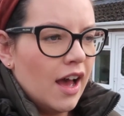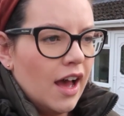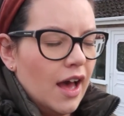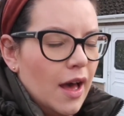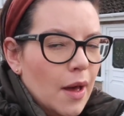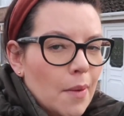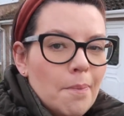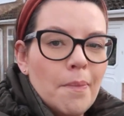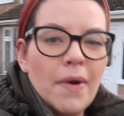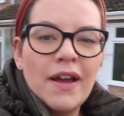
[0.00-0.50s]

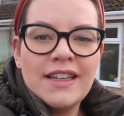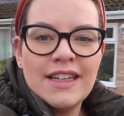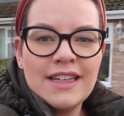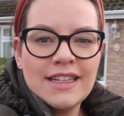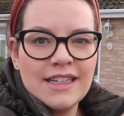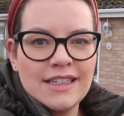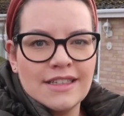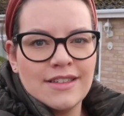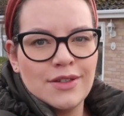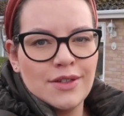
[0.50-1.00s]
But I didn't
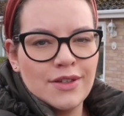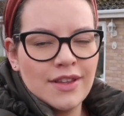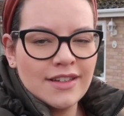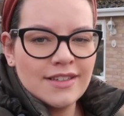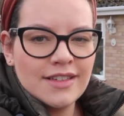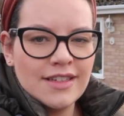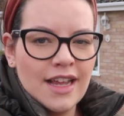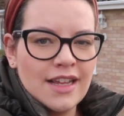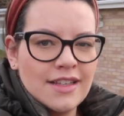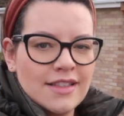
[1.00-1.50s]
need to do
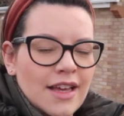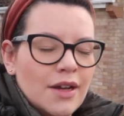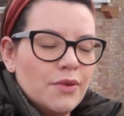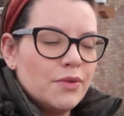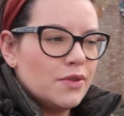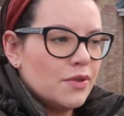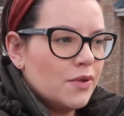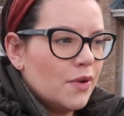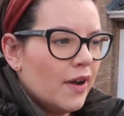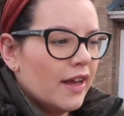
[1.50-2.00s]
that today, so that
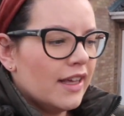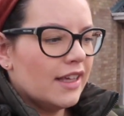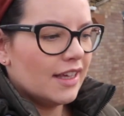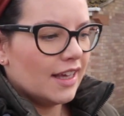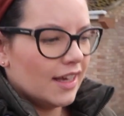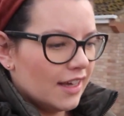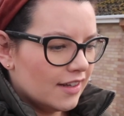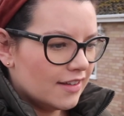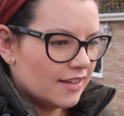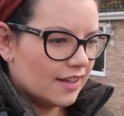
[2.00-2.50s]
was quite good.